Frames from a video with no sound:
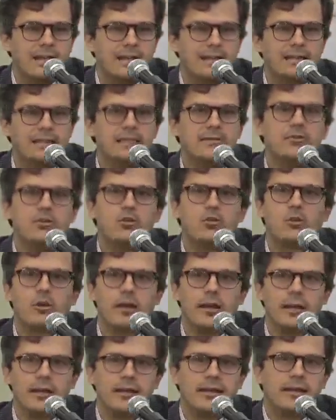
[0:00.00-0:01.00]
leave
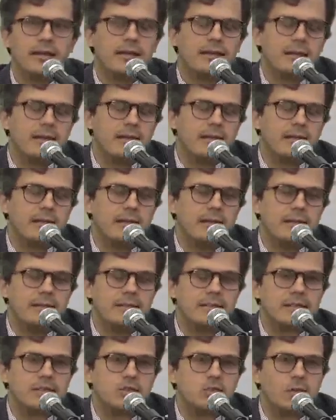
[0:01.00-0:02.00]
Ukraine in a
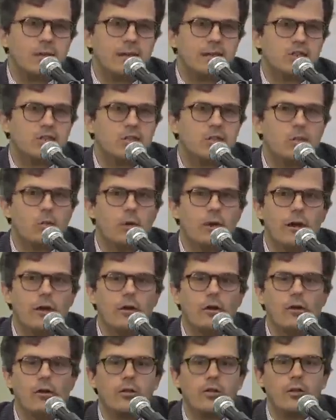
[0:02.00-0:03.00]
situation
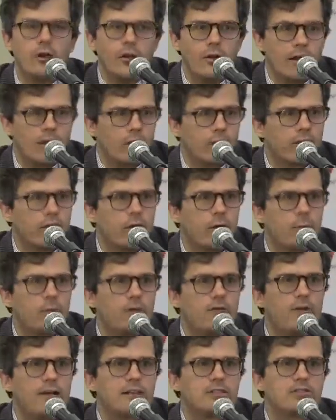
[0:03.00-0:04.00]
where their healthcare
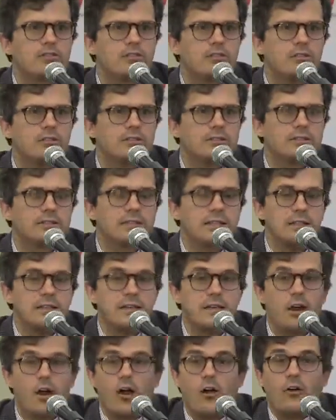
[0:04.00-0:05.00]
professionals
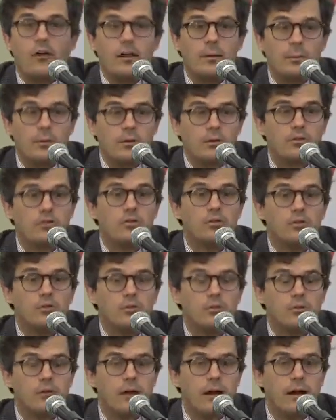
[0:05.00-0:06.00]
are able
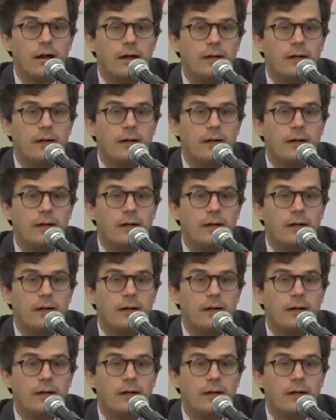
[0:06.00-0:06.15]
to